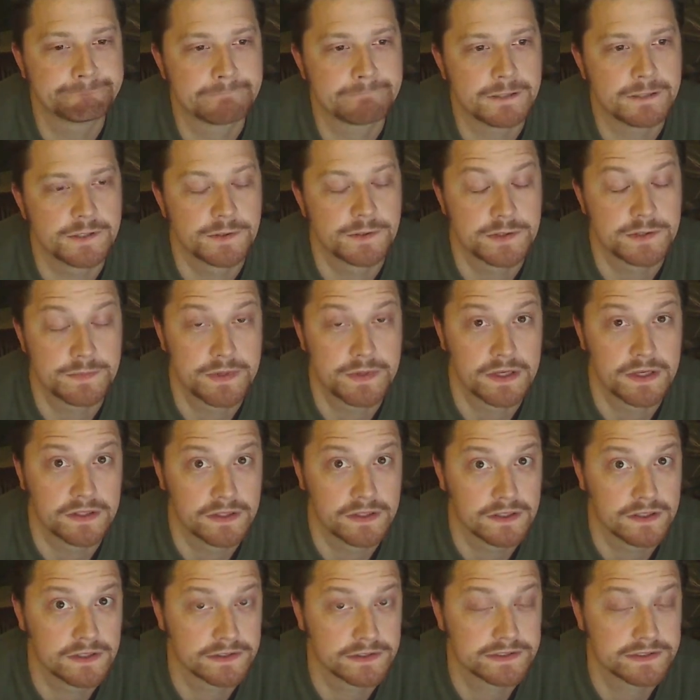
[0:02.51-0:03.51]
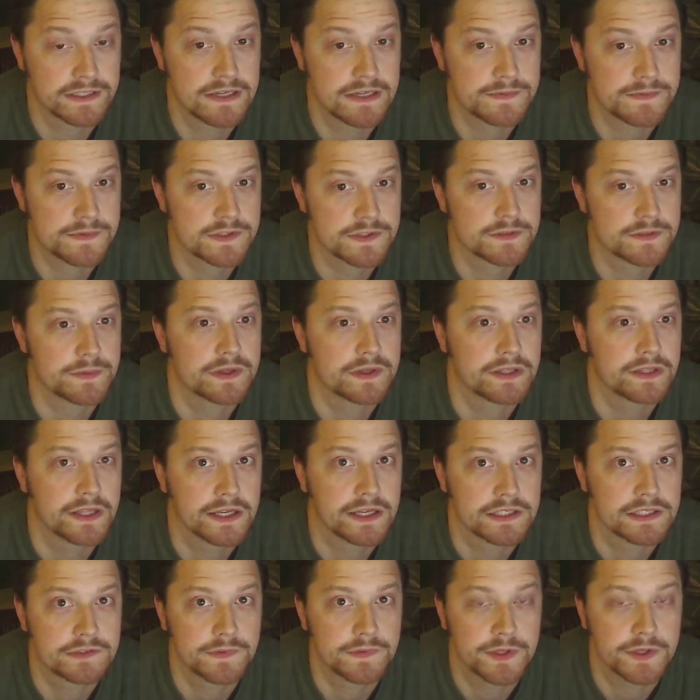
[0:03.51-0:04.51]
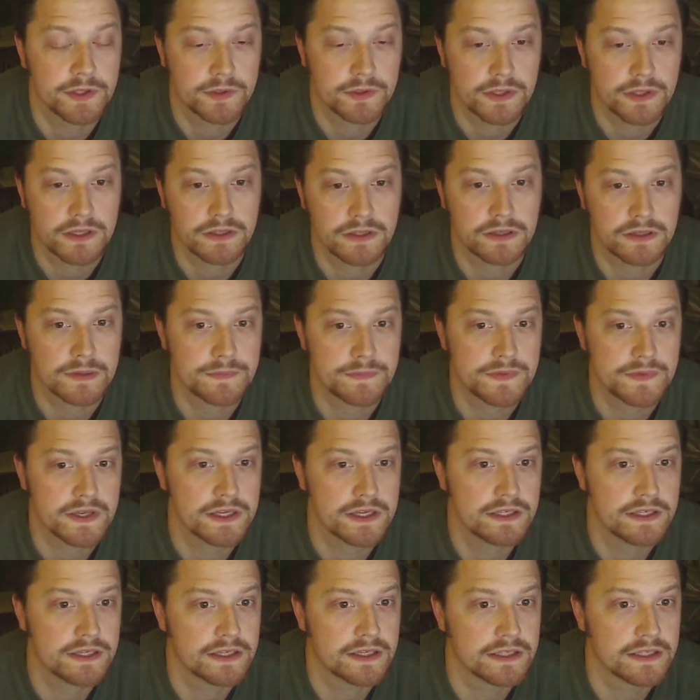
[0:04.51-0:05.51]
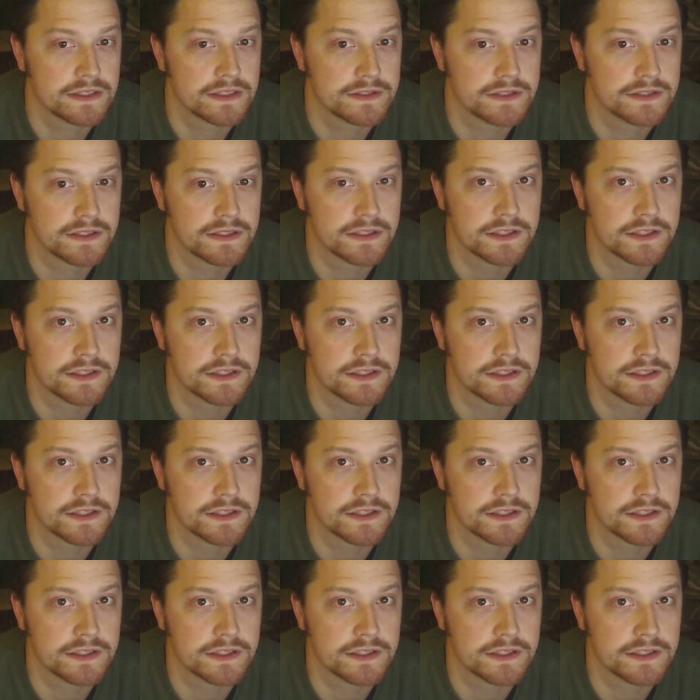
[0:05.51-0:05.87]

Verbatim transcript: I know it's been a long time since my last video log update, and uh,